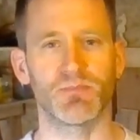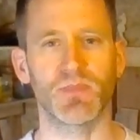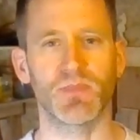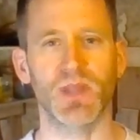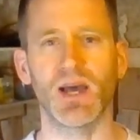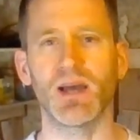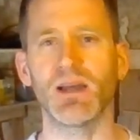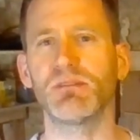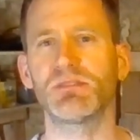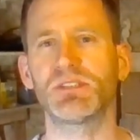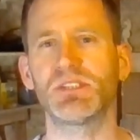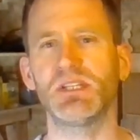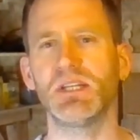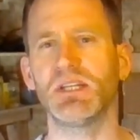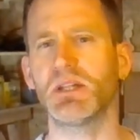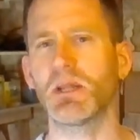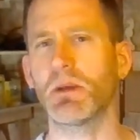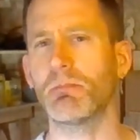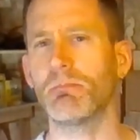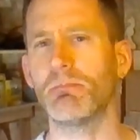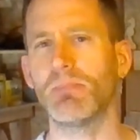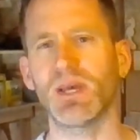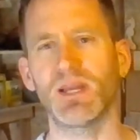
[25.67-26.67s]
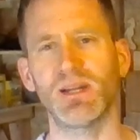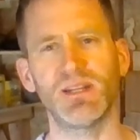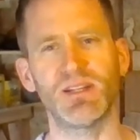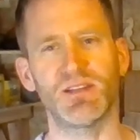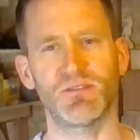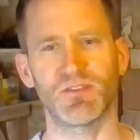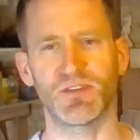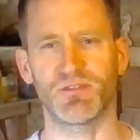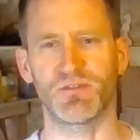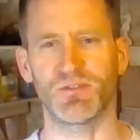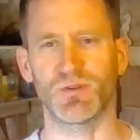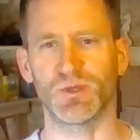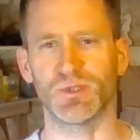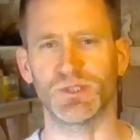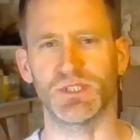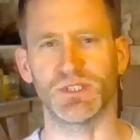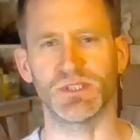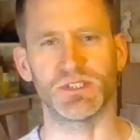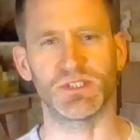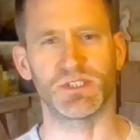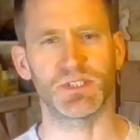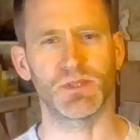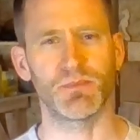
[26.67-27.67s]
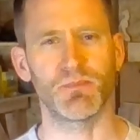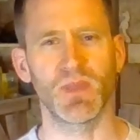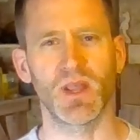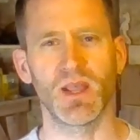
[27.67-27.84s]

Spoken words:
I have seen many different versions,